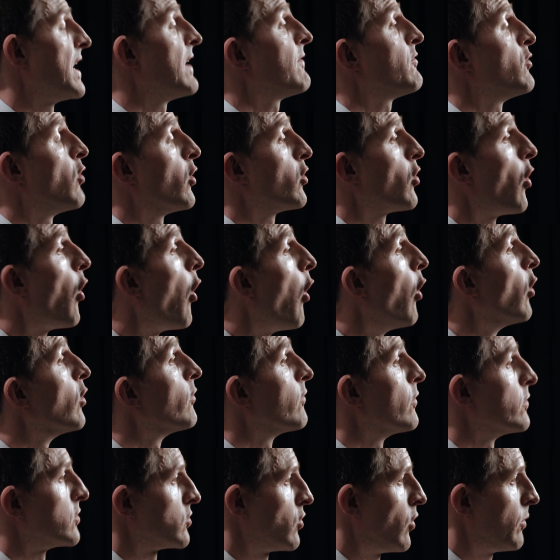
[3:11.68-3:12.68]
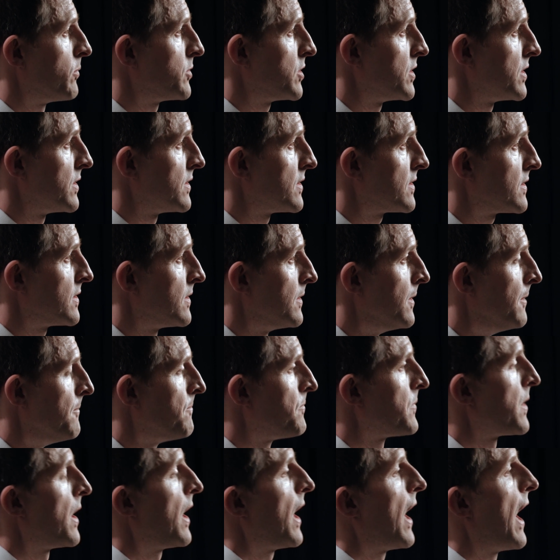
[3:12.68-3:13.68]
if not all of those options.
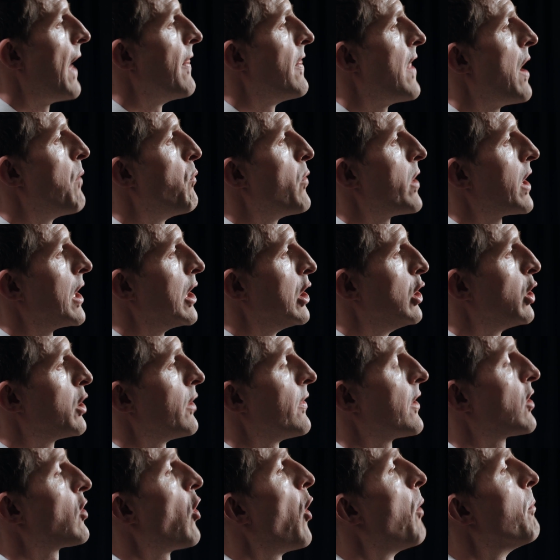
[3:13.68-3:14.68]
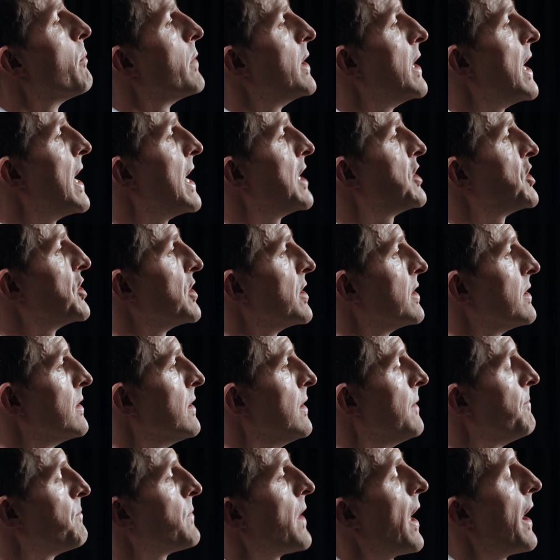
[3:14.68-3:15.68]
And then we can look at the combination
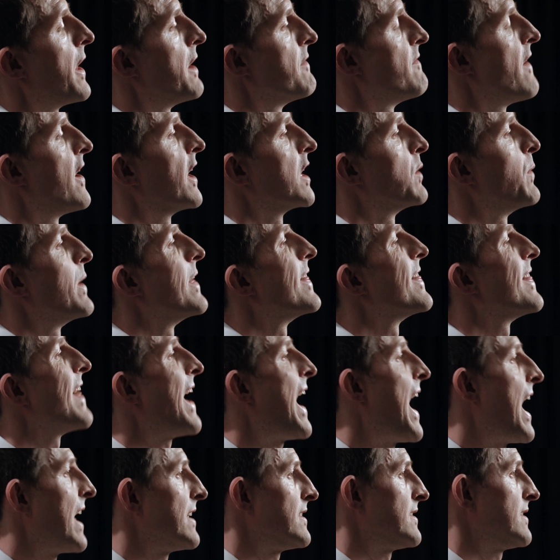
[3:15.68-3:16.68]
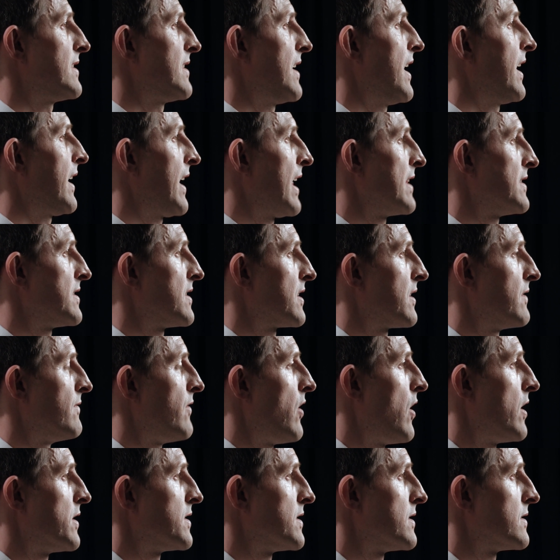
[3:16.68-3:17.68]
and evaluate that against the
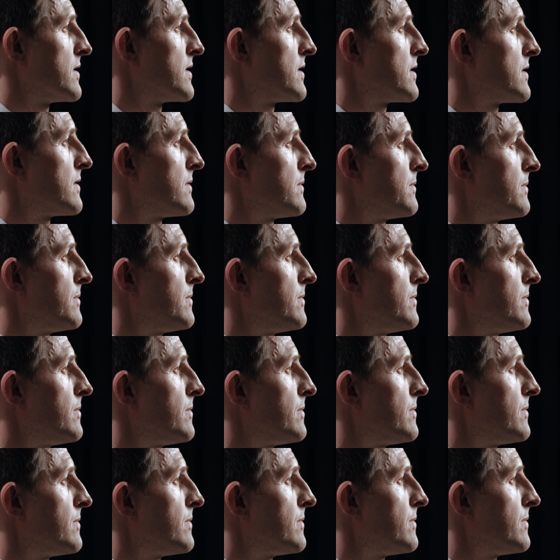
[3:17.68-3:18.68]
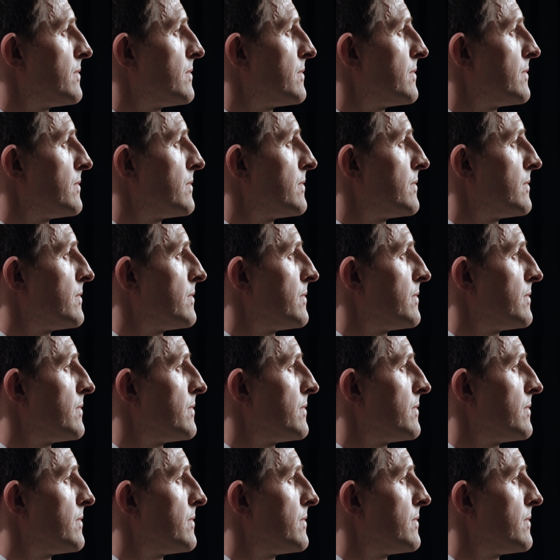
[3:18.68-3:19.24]
converters. So in some cases,